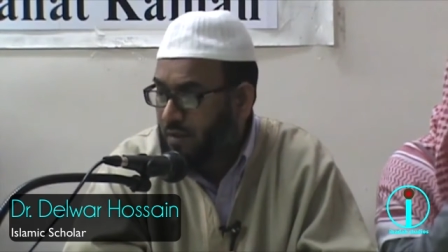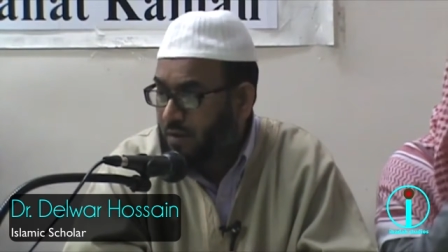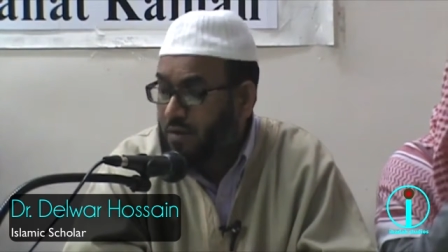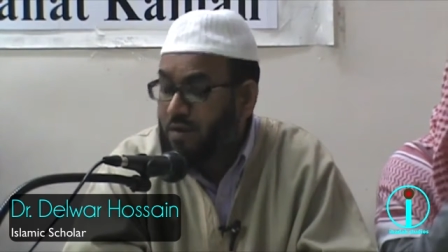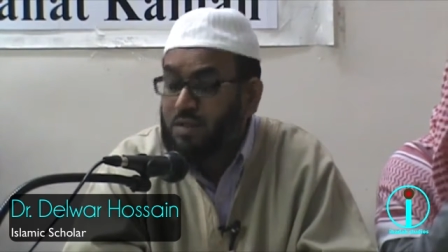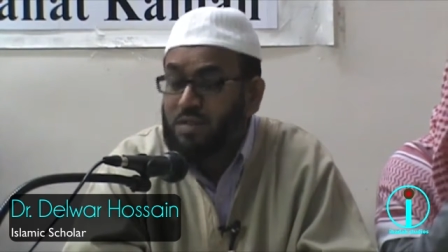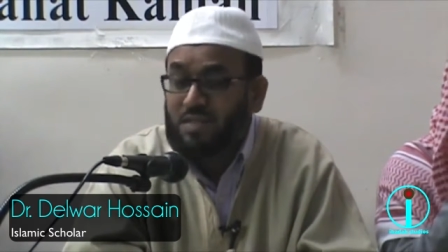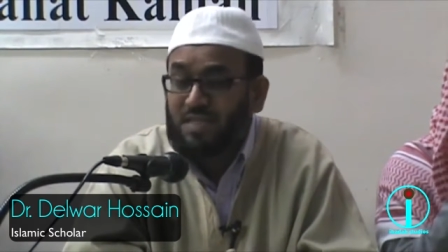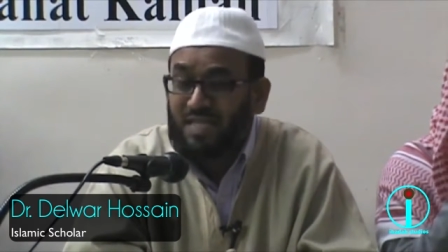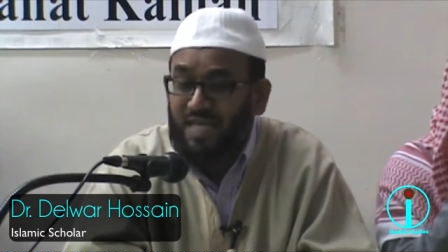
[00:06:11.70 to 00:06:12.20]

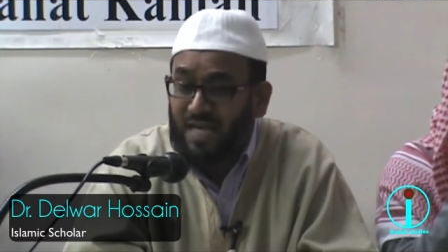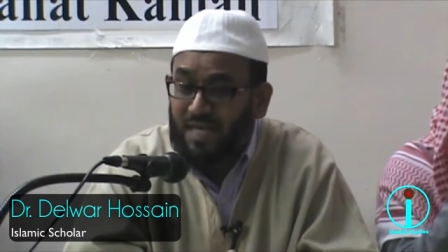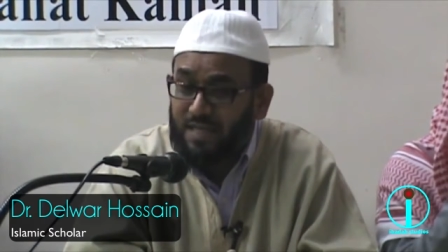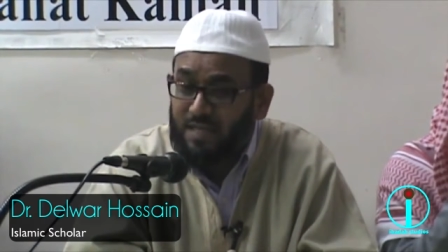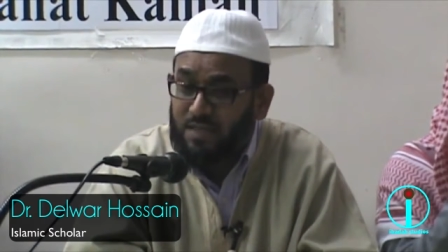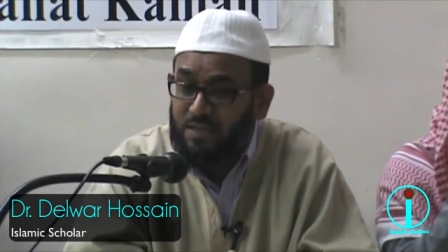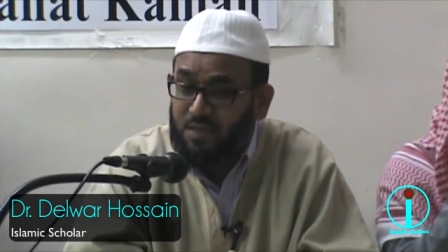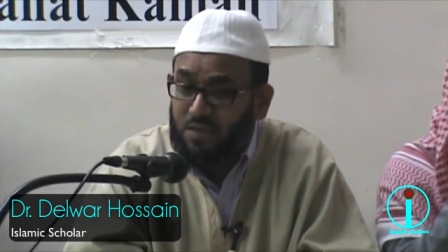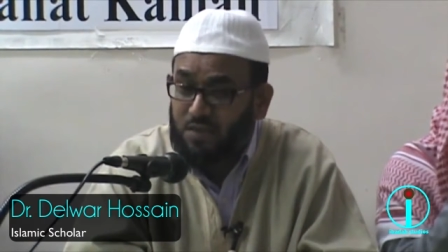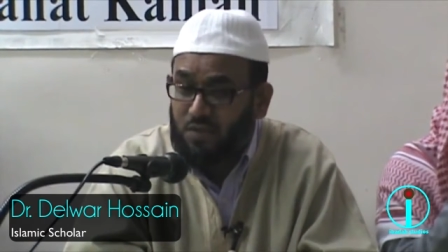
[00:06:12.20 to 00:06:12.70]
This is
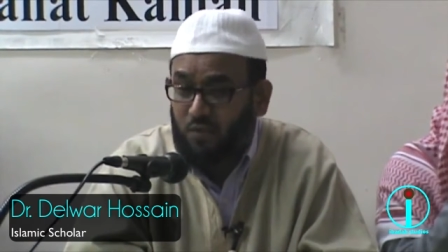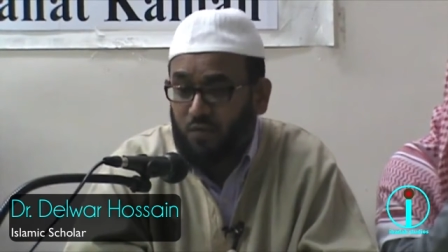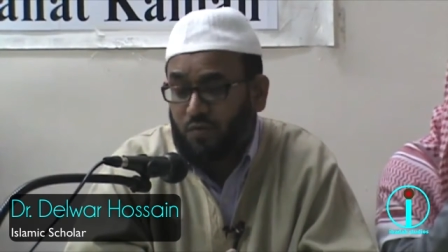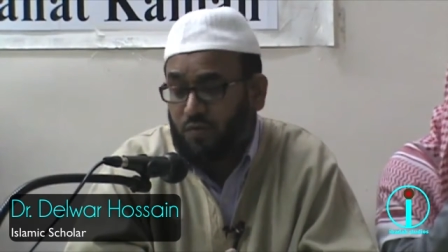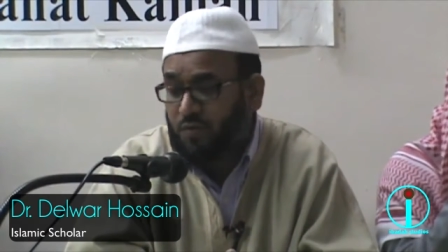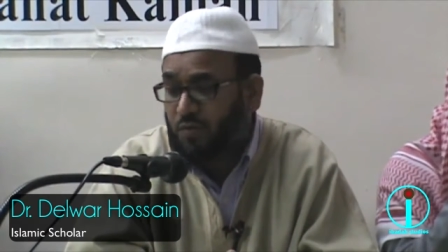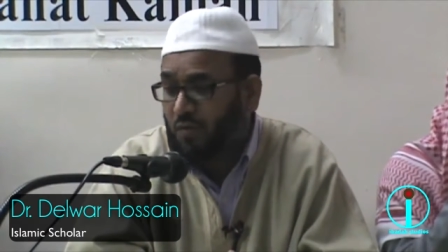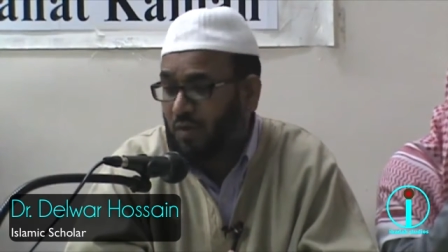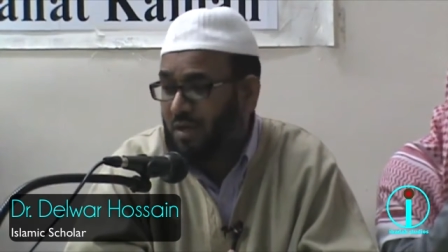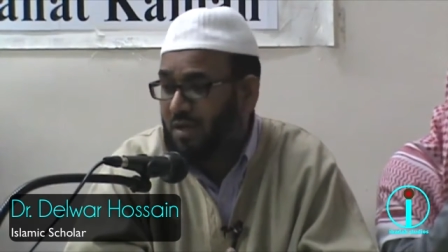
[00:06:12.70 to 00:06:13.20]
guidance,
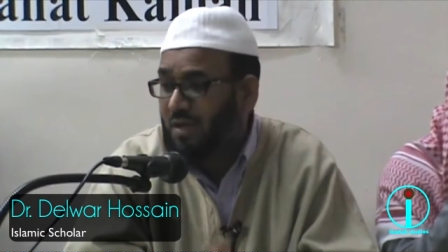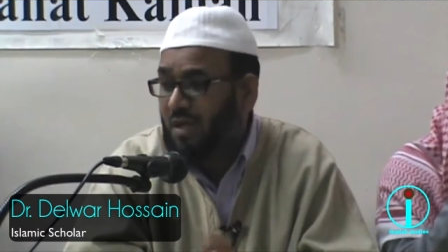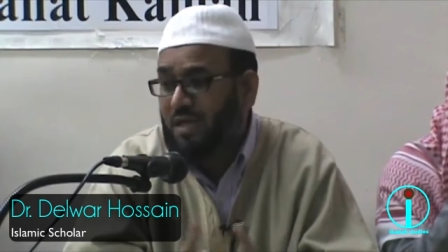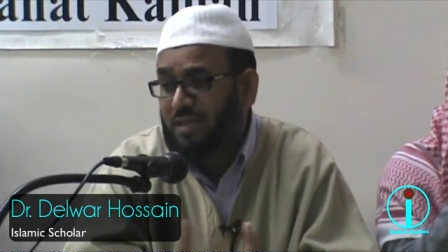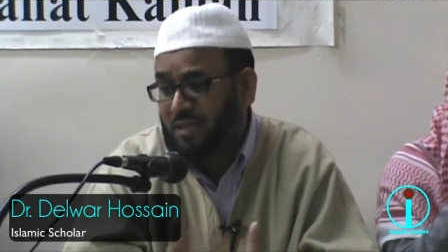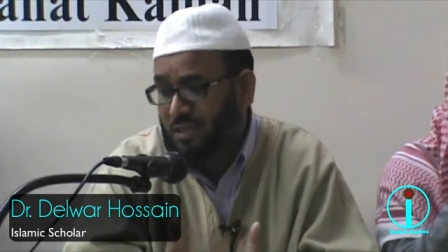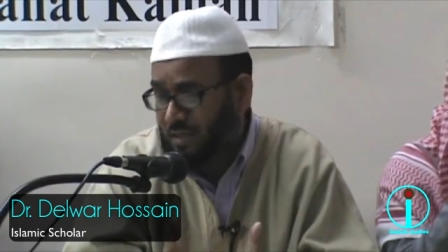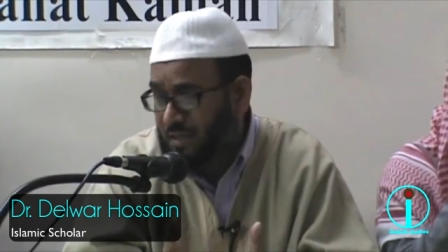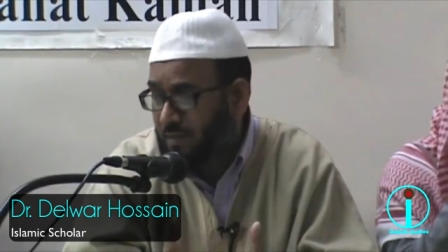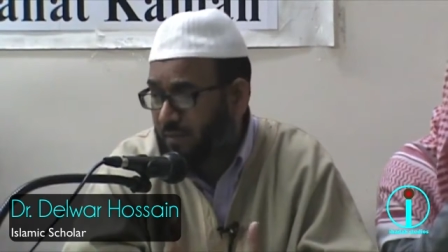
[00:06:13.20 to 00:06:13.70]
those who are
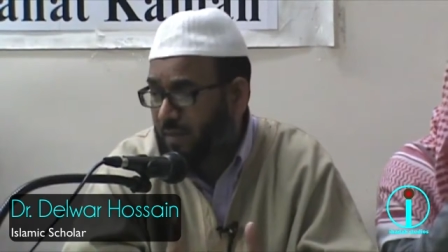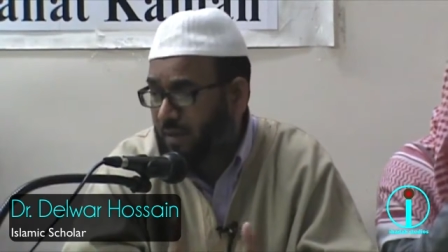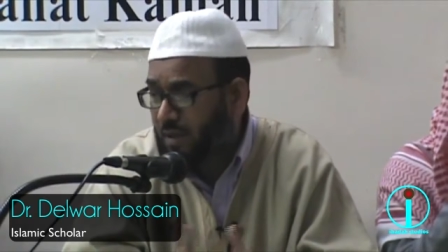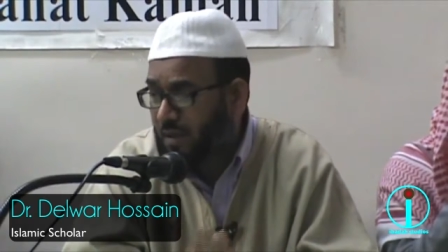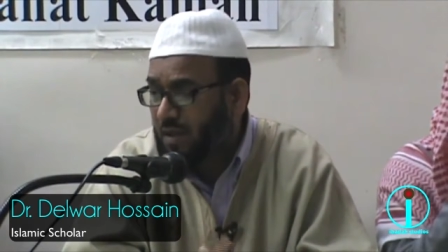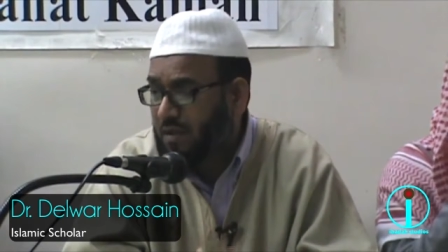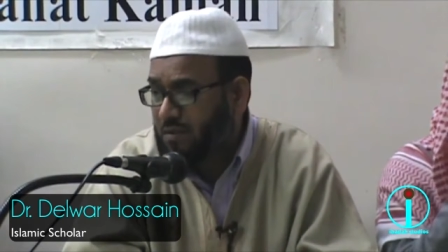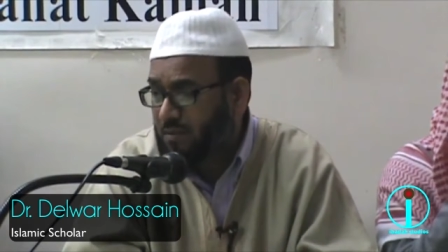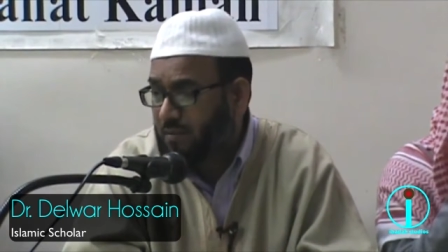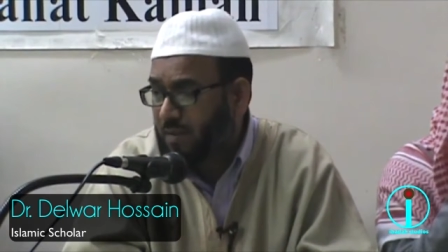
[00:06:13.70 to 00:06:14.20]
conscious about
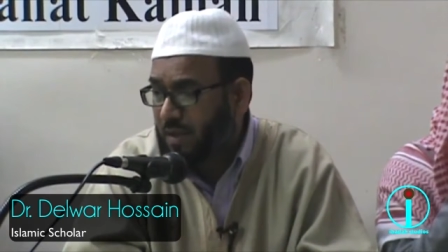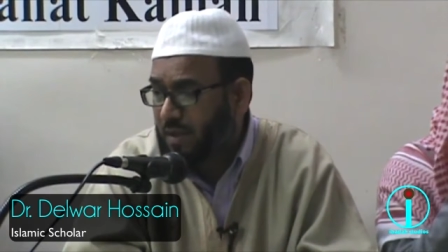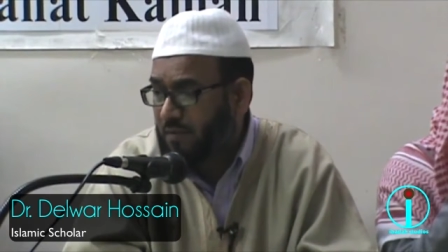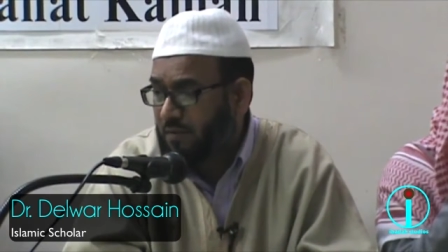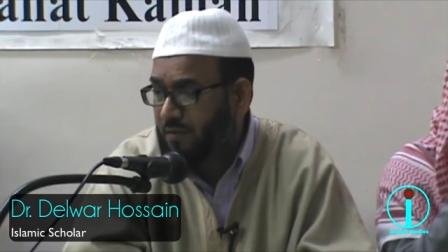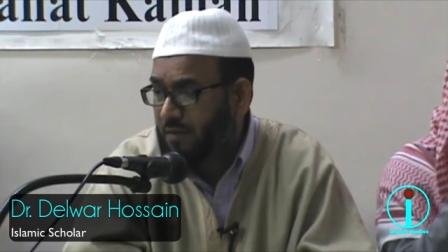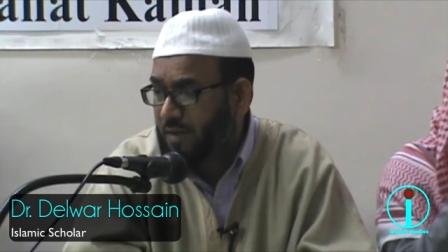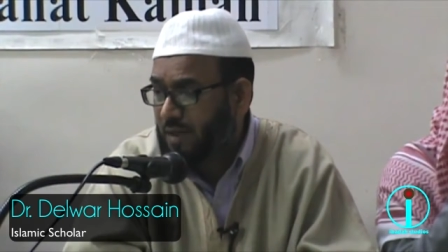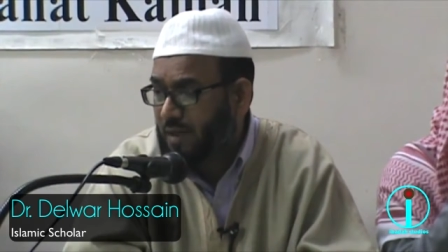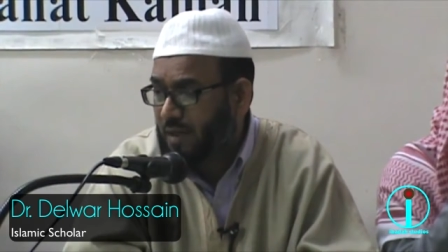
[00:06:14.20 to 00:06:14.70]
Allah
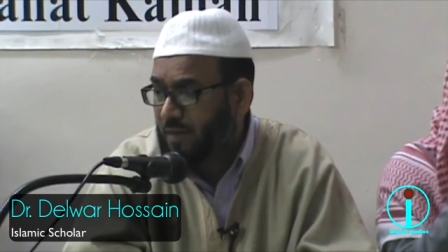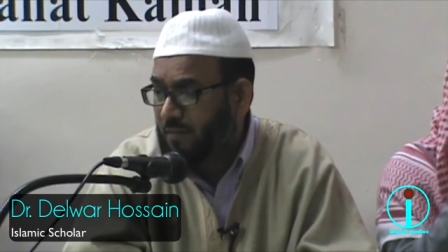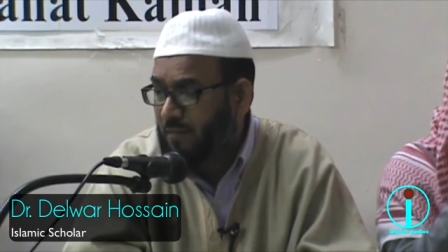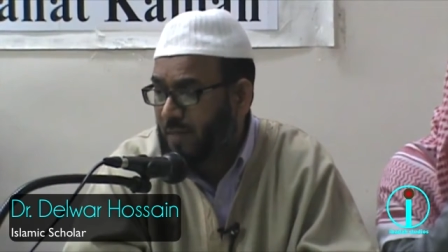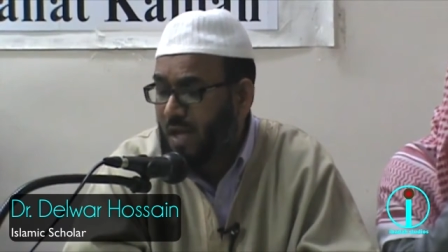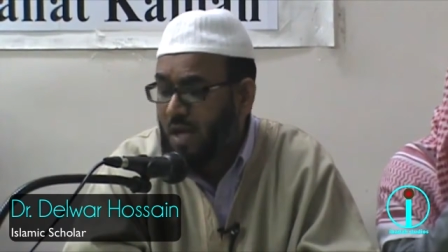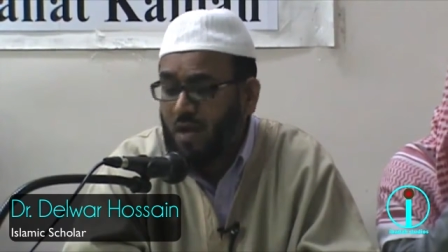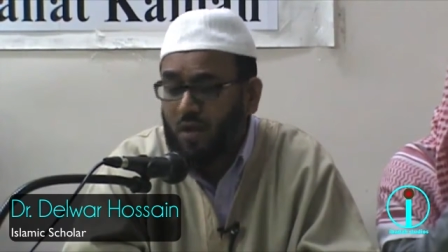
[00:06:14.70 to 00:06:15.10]
subhanahu wa ta'ala.